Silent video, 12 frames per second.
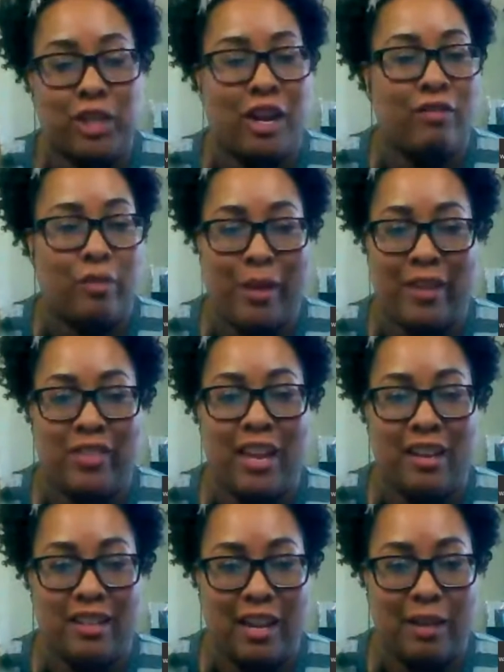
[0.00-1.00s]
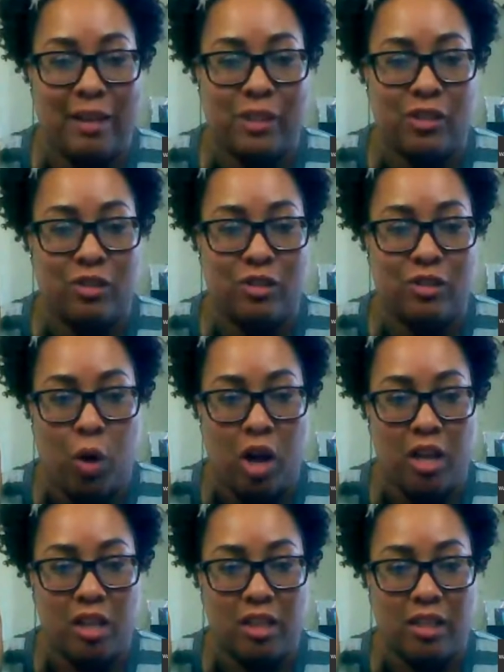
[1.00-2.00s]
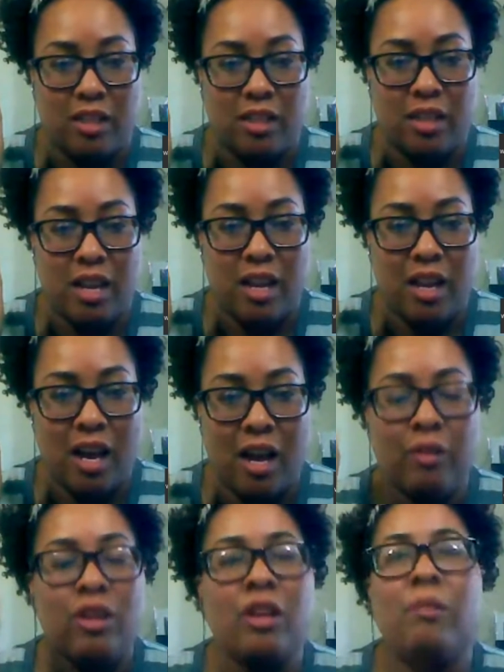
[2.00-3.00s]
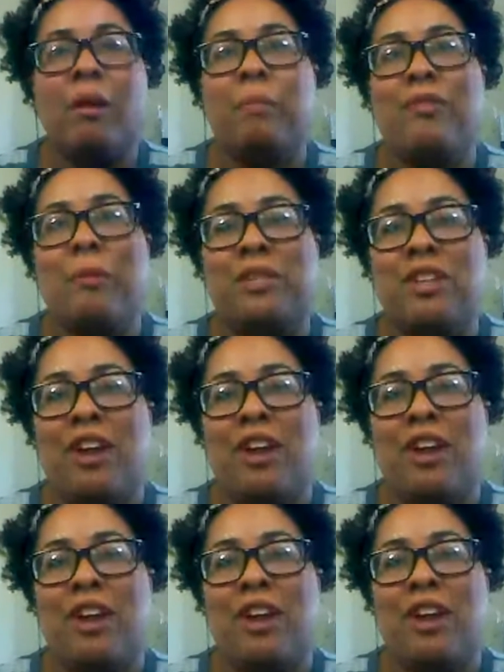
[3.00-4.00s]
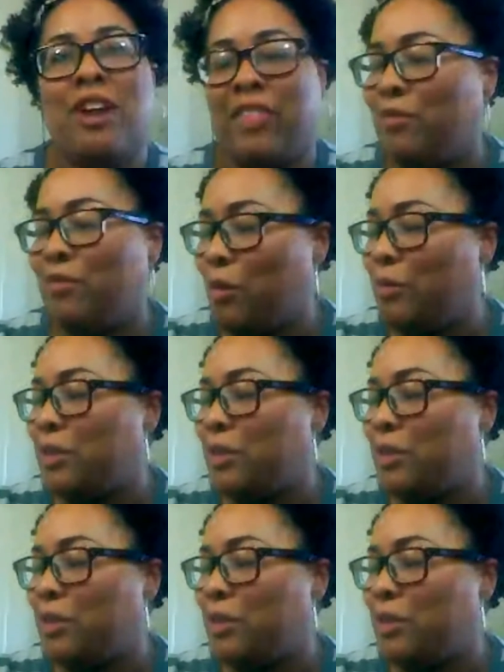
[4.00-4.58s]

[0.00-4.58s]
bombshell for me at the end of the episode was. You know what? Before we talk about